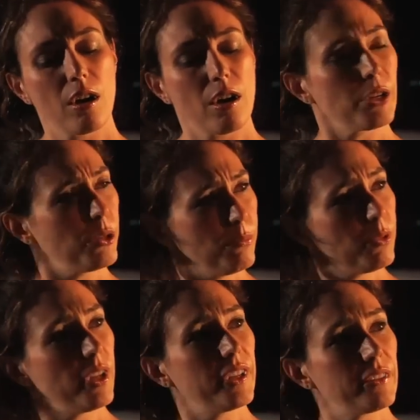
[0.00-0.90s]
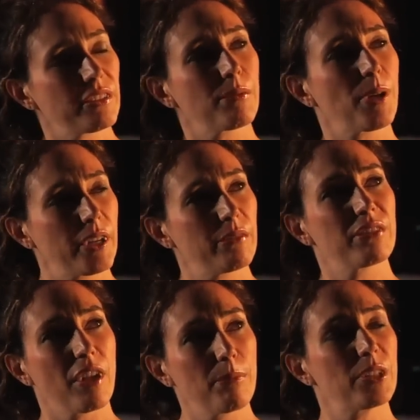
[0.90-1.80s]
Are you implying there's some kind of
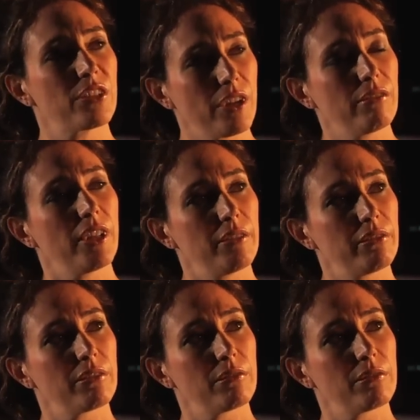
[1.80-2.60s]
zombie shelf life?